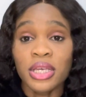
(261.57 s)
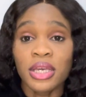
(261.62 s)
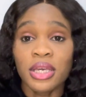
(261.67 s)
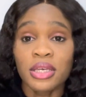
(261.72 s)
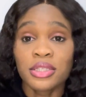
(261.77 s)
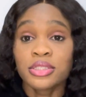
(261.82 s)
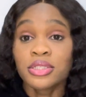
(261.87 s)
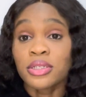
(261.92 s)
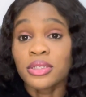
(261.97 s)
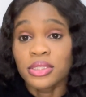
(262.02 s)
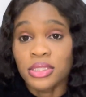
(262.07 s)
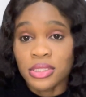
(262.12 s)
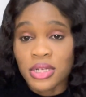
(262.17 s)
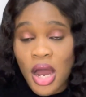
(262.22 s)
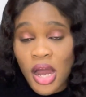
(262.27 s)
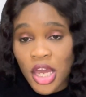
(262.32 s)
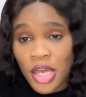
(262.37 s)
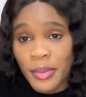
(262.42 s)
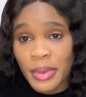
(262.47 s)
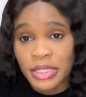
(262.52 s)
took the
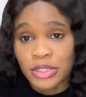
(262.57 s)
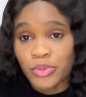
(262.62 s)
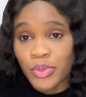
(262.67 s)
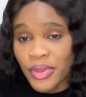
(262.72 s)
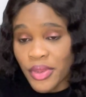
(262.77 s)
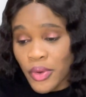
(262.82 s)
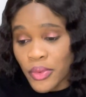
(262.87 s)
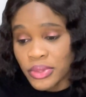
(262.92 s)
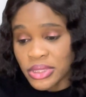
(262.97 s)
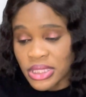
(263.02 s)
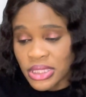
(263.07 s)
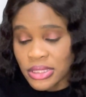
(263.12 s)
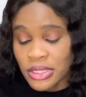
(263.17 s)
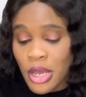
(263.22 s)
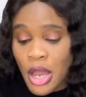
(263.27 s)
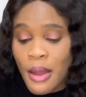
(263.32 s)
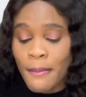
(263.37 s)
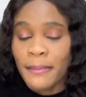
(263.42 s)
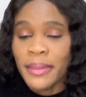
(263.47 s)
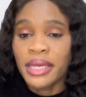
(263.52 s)
documents without it.
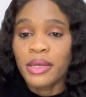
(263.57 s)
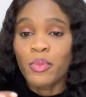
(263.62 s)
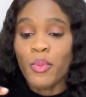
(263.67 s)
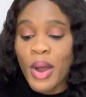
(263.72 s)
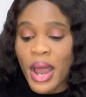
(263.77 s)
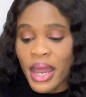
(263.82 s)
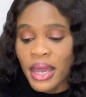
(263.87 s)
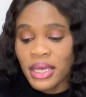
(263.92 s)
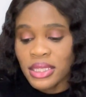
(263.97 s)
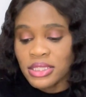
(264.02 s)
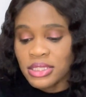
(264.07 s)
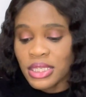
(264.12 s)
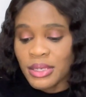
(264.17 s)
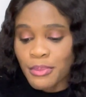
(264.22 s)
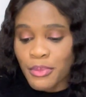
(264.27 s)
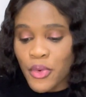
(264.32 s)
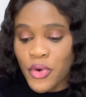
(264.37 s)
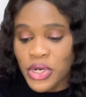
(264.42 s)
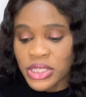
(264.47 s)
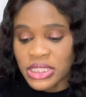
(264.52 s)
Why it's
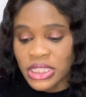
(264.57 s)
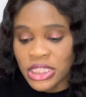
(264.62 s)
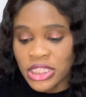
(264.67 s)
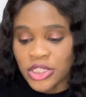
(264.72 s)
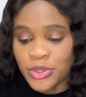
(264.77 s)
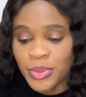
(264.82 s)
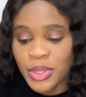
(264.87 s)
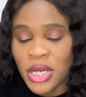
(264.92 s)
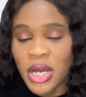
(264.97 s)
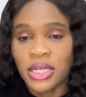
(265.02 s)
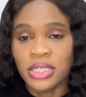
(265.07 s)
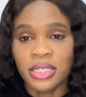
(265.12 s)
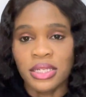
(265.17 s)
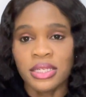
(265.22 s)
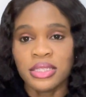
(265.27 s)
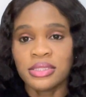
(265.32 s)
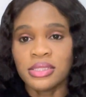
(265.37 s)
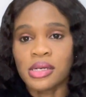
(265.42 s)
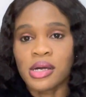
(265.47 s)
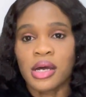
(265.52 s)
important is because they
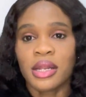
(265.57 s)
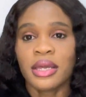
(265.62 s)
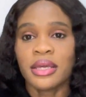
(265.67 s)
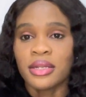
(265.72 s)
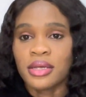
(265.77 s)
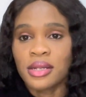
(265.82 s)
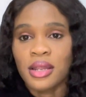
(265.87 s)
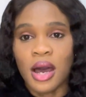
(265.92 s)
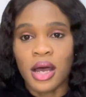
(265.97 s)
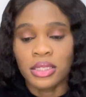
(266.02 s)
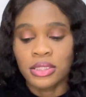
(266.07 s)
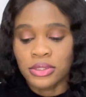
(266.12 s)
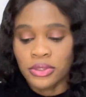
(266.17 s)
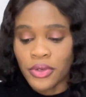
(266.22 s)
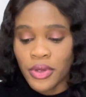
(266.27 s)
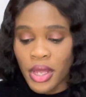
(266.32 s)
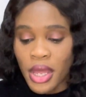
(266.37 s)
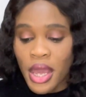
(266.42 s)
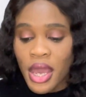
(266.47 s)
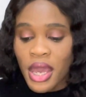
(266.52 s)
need to connect the dots.
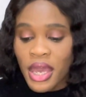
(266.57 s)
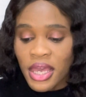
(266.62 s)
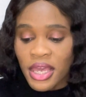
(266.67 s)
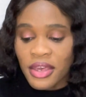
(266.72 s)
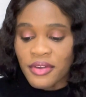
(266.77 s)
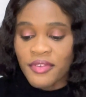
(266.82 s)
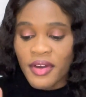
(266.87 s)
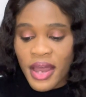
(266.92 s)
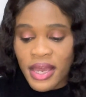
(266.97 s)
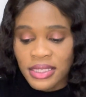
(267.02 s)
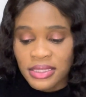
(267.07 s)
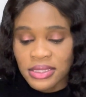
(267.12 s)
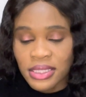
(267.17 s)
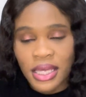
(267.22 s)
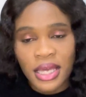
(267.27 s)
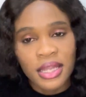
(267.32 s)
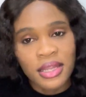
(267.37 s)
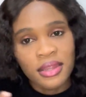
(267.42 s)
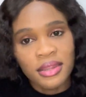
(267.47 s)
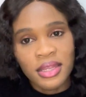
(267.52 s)
So if I
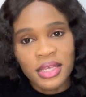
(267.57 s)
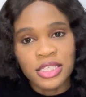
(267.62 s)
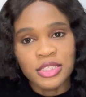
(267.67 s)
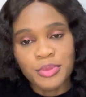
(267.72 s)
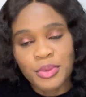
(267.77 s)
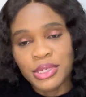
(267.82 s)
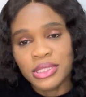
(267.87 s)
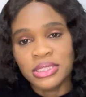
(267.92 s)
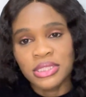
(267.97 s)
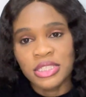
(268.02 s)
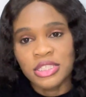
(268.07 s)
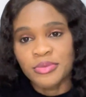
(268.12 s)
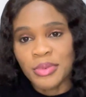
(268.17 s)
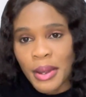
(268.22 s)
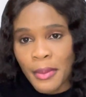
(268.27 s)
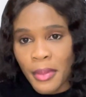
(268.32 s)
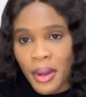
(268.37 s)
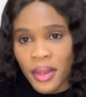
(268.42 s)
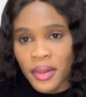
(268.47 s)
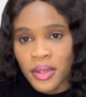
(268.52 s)
say this person is
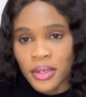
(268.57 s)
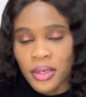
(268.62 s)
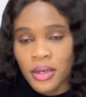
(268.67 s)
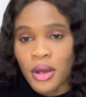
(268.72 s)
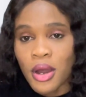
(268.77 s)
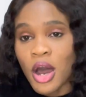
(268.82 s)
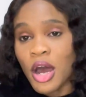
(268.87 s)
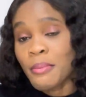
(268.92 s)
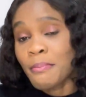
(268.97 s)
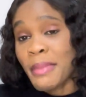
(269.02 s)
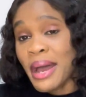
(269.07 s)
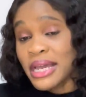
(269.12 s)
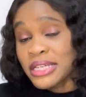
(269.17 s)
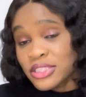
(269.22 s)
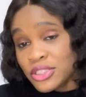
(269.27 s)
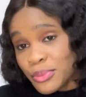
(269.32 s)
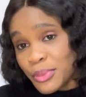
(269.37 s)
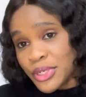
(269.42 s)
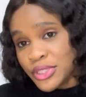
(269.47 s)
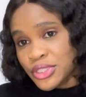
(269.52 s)
my mother, on my
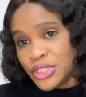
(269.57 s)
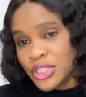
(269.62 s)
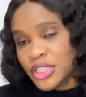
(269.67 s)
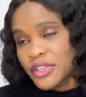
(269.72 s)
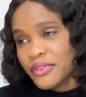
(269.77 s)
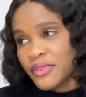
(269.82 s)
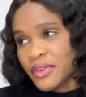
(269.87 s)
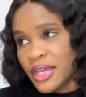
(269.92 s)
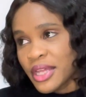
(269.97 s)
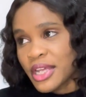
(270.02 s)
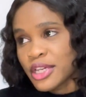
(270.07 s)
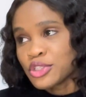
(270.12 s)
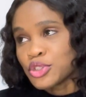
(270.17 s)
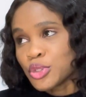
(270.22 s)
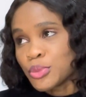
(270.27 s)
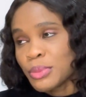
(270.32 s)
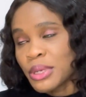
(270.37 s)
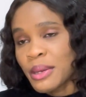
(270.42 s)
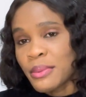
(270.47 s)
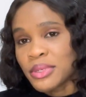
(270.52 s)
birth certificate they
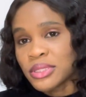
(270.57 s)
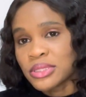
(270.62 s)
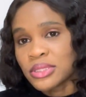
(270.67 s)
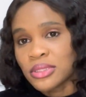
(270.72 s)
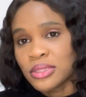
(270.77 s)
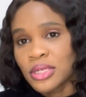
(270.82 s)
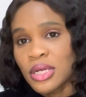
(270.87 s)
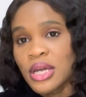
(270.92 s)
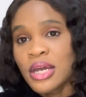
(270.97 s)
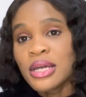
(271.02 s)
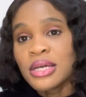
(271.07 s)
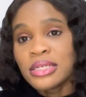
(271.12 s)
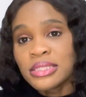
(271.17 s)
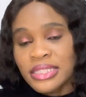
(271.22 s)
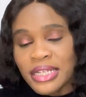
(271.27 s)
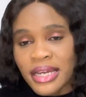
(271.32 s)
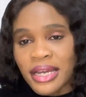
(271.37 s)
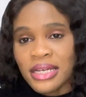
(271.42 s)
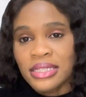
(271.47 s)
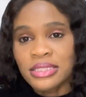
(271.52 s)
should be able to
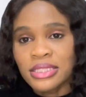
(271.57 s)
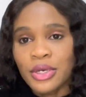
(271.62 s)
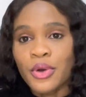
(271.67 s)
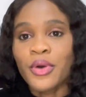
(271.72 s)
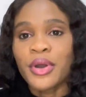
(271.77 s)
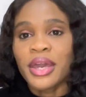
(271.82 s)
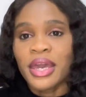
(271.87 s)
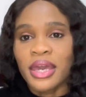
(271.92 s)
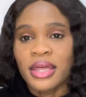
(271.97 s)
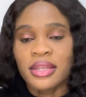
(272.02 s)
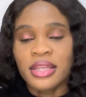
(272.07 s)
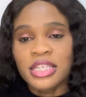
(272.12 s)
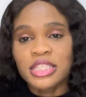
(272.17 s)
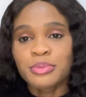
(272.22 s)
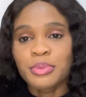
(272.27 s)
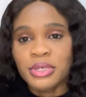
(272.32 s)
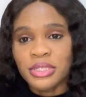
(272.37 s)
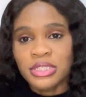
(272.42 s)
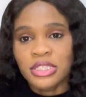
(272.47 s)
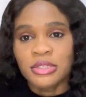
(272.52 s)
check and say, okay, this
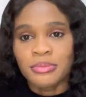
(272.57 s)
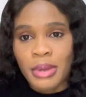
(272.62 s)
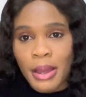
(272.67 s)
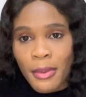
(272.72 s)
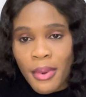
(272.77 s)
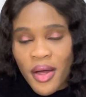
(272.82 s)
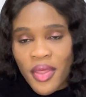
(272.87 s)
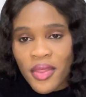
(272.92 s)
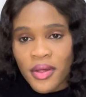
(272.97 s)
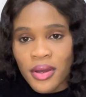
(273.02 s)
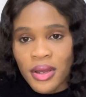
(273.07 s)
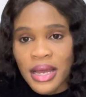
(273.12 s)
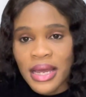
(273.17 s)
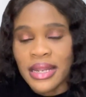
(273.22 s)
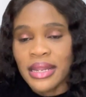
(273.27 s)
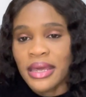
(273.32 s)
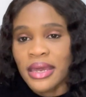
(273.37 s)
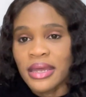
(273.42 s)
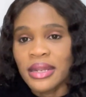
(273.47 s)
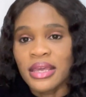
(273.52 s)
person is my mother.
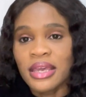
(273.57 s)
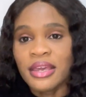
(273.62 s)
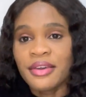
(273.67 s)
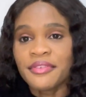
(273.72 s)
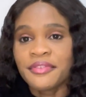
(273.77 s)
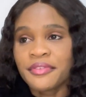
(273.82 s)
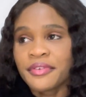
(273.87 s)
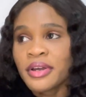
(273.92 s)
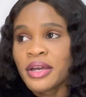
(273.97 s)
And then if